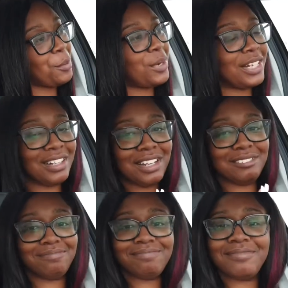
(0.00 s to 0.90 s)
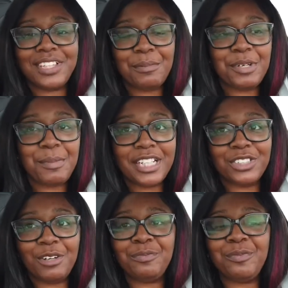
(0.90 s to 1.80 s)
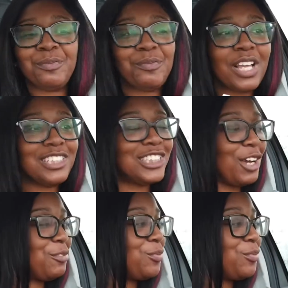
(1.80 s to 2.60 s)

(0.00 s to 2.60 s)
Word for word: But let me do my intro. So